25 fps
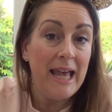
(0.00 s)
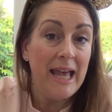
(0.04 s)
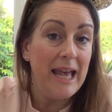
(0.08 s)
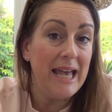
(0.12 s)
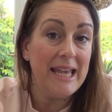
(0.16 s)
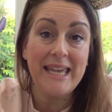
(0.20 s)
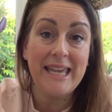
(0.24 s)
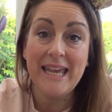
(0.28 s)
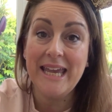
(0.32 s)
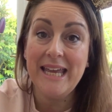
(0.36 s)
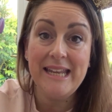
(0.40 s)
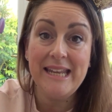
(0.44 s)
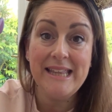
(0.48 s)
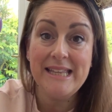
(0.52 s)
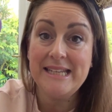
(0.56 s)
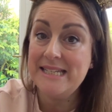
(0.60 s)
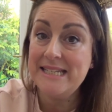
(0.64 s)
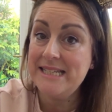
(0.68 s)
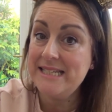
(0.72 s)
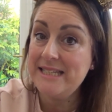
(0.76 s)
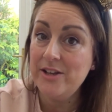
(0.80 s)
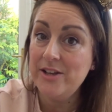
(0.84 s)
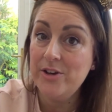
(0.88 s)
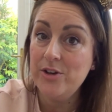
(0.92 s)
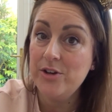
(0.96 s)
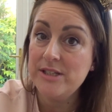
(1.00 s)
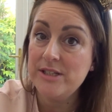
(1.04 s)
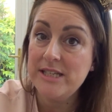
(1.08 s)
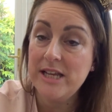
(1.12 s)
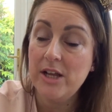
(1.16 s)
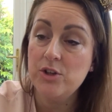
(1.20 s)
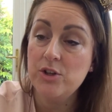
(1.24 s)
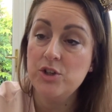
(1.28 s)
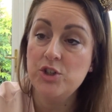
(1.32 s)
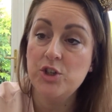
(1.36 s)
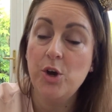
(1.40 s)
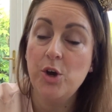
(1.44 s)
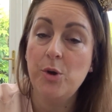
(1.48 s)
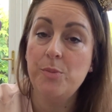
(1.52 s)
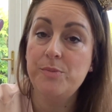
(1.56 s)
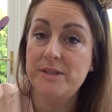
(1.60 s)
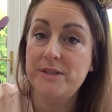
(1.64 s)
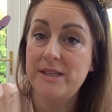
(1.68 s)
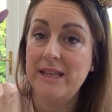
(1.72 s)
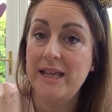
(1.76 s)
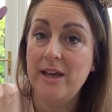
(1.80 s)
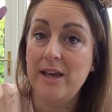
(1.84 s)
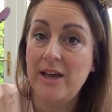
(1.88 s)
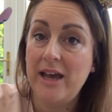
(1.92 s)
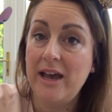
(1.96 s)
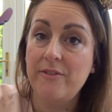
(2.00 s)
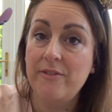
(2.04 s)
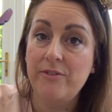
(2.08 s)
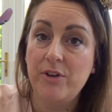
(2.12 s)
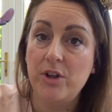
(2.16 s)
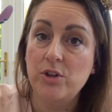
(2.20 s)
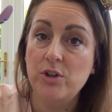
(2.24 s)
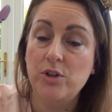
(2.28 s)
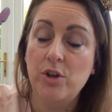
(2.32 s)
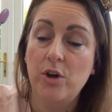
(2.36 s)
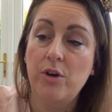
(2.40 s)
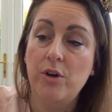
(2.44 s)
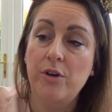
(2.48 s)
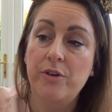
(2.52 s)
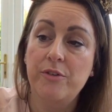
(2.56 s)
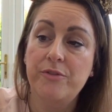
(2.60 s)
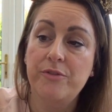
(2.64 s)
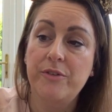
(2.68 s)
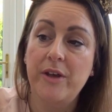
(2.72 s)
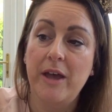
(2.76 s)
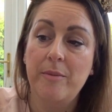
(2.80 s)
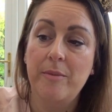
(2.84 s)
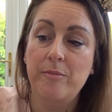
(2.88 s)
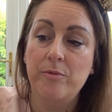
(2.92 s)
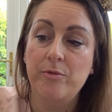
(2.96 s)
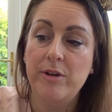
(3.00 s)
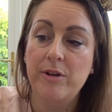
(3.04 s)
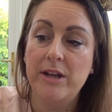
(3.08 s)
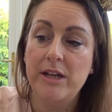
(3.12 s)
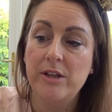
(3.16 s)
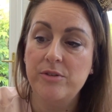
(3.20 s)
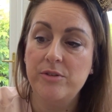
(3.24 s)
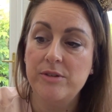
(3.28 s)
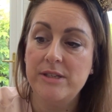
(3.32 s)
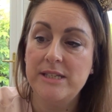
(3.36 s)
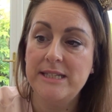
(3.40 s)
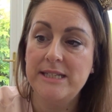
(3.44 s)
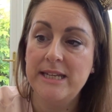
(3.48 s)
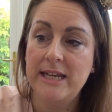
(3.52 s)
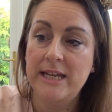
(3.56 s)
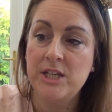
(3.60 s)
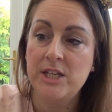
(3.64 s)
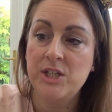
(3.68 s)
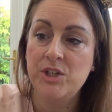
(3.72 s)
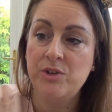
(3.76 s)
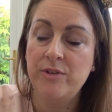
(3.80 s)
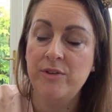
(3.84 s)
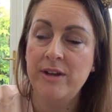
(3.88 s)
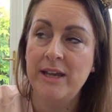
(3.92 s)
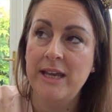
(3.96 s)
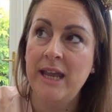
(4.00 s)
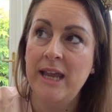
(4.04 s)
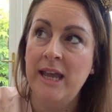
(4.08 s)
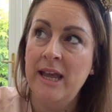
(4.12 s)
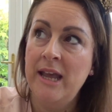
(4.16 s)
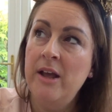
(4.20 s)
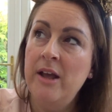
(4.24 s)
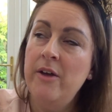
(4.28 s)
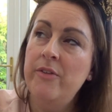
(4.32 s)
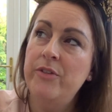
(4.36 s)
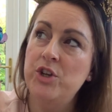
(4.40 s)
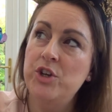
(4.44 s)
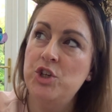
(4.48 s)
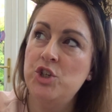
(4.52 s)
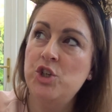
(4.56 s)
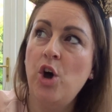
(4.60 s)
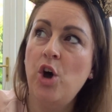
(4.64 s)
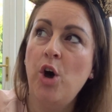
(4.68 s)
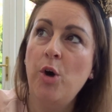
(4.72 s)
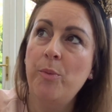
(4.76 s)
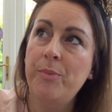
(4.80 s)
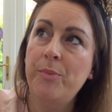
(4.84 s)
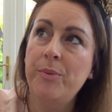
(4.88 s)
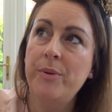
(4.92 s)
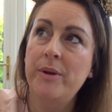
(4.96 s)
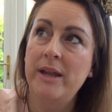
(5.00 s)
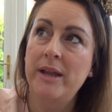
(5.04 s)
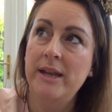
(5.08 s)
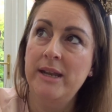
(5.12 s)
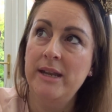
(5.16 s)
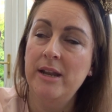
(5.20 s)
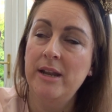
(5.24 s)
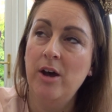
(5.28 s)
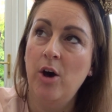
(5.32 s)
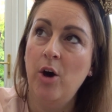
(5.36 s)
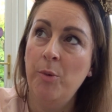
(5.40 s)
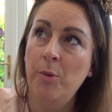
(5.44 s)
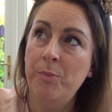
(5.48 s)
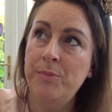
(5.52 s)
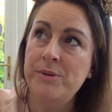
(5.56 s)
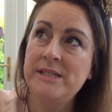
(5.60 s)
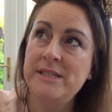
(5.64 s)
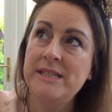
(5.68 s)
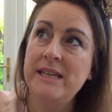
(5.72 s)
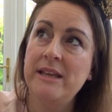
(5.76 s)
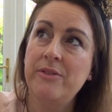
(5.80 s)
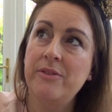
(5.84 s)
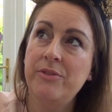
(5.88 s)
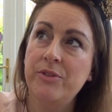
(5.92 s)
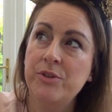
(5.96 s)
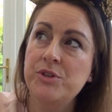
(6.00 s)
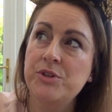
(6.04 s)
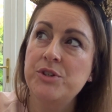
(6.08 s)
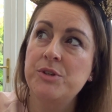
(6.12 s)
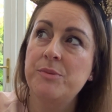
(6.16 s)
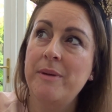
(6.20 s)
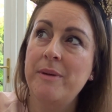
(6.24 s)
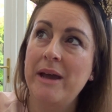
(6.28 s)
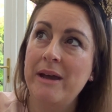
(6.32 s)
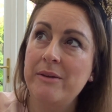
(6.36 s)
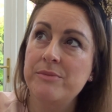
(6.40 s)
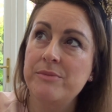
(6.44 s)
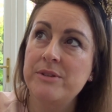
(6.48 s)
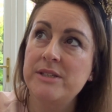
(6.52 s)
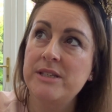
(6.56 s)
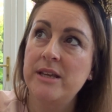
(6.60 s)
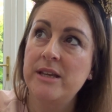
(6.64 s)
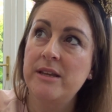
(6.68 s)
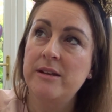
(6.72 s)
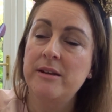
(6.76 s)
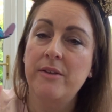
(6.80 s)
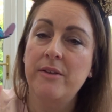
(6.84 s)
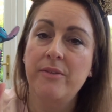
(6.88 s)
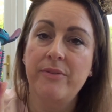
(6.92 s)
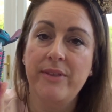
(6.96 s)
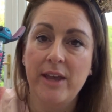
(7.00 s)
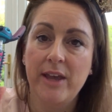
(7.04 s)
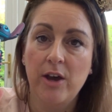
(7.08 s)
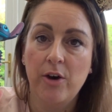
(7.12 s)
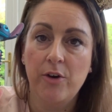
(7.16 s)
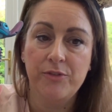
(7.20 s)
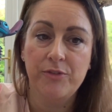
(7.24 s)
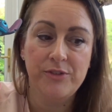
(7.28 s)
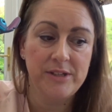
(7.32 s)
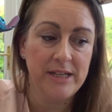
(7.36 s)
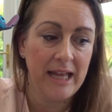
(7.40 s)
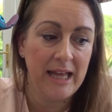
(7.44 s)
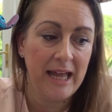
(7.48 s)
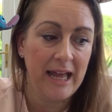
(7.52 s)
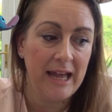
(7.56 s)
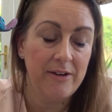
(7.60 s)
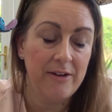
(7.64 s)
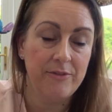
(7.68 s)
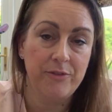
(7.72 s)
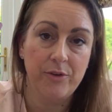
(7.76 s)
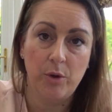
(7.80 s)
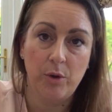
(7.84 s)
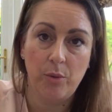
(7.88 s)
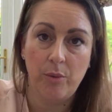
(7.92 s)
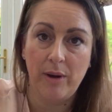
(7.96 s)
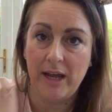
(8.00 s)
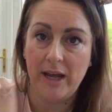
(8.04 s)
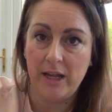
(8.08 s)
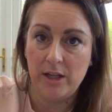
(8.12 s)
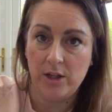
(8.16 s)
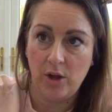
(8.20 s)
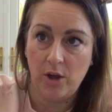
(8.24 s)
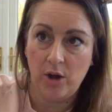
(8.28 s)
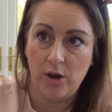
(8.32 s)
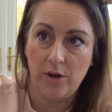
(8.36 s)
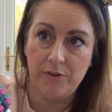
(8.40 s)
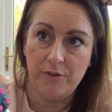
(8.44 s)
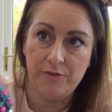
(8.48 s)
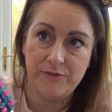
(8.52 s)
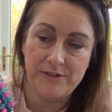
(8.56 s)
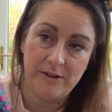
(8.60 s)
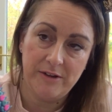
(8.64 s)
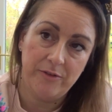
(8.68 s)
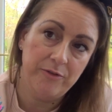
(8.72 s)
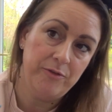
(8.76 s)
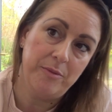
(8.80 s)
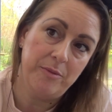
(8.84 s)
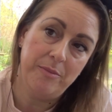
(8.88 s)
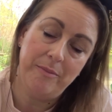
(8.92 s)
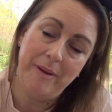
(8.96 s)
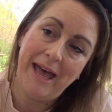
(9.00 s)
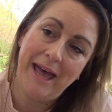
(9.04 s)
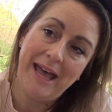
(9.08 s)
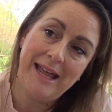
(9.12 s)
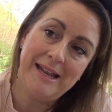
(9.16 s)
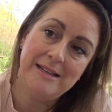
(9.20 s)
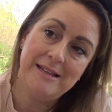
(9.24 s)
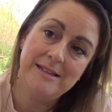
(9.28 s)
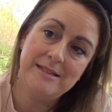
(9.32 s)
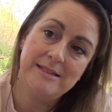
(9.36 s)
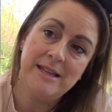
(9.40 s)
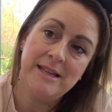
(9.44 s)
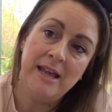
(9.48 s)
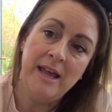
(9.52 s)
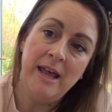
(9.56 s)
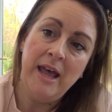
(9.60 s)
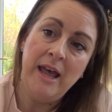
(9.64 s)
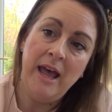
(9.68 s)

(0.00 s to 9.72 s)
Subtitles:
Again, in the Disney hotel shops, they have a lot of really good stationery. The shop opposite Thunder Mountain, they often have quite a lot of different pens.